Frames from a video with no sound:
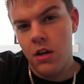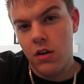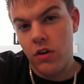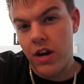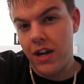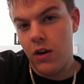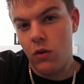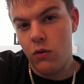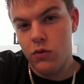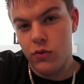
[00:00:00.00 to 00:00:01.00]
creating
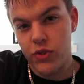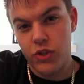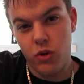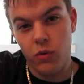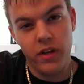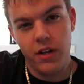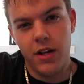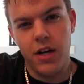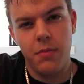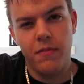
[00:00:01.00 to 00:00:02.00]
laws or just talking
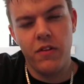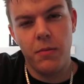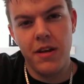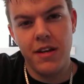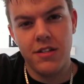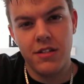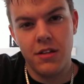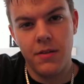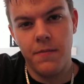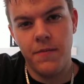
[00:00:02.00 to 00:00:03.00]
and hoping for the best.
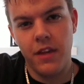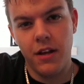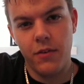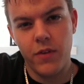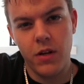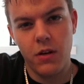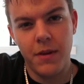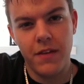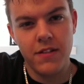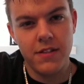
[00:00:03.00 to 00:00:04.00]
You know, we've really got to
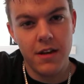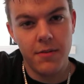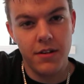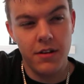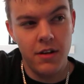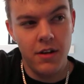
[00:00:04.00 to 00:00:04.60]
make things happen.